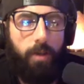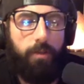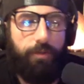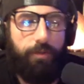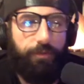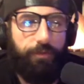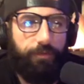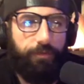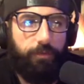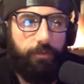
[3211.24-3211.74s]
to
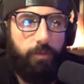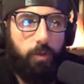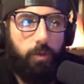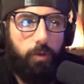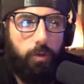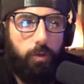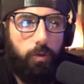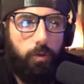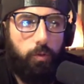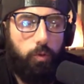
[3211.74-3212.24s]

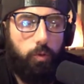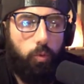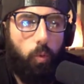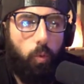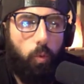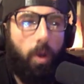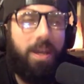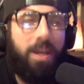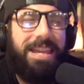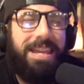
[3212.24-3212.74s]
you
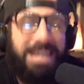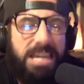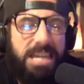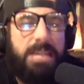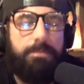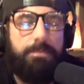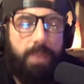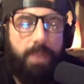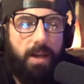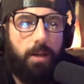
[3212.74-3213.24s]
want to
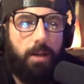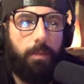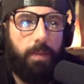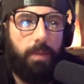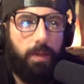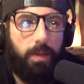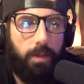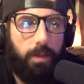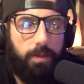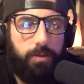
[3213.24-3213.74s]
eat better
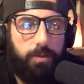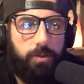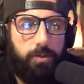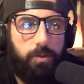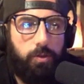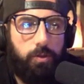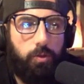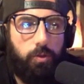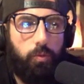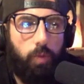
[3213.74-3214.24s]
because
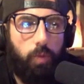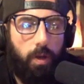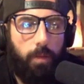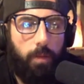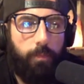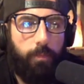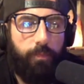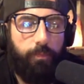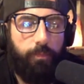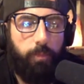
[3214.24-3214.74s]
you want
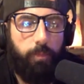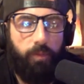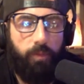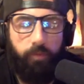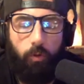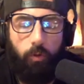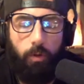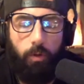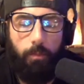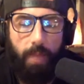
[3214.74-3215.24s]
to
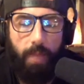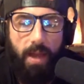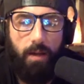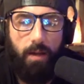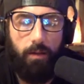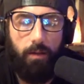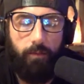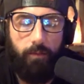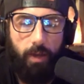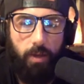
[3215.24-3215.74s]
perform
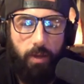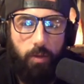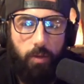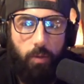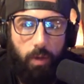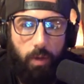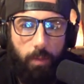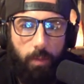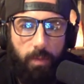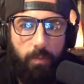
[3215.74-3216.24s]
better, right? You
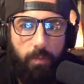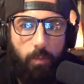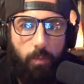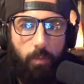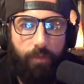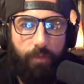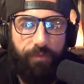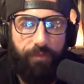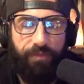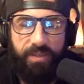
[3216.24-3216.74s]
want to be
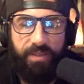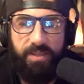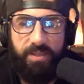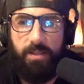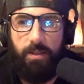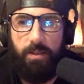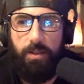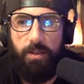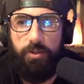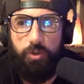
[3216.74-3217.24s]
more
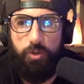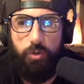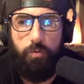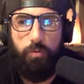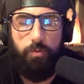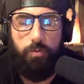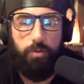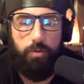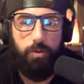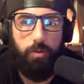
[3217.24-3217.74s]
physically
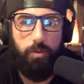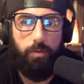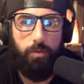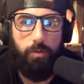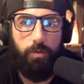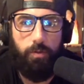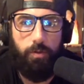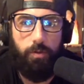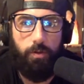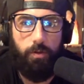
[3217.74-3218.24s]
attuned to
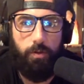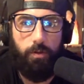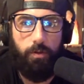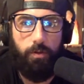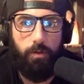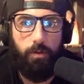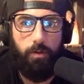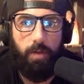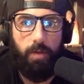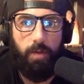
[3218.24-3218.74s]

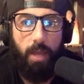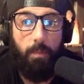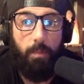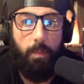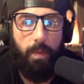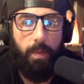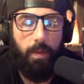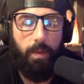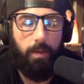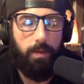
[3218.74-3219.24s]
your
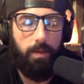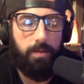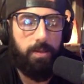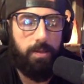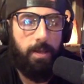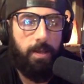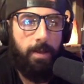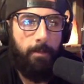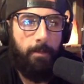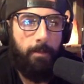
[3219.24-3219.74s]
capabilities.
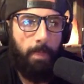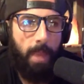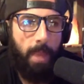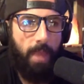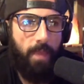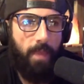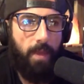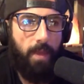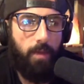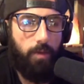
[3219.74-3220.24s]

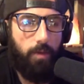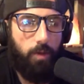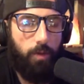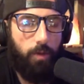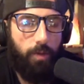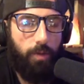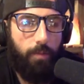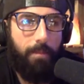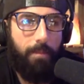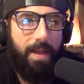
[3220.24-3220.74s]
And then, you know,
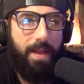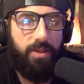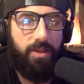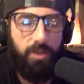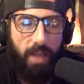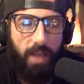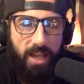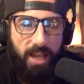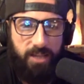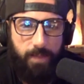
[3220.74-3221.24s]
the
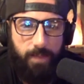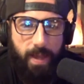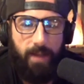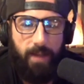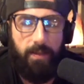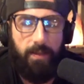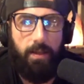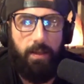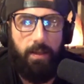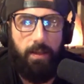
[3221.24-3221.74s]
mental
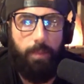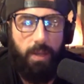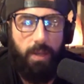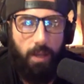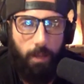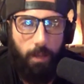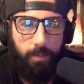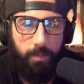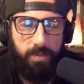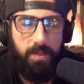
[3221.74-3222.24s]
aspect, and it
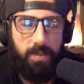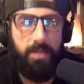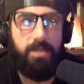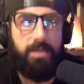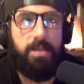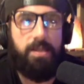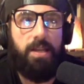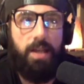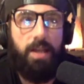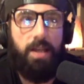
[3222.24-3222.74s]
becomes
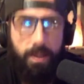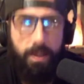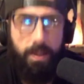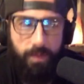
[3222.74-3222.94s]
this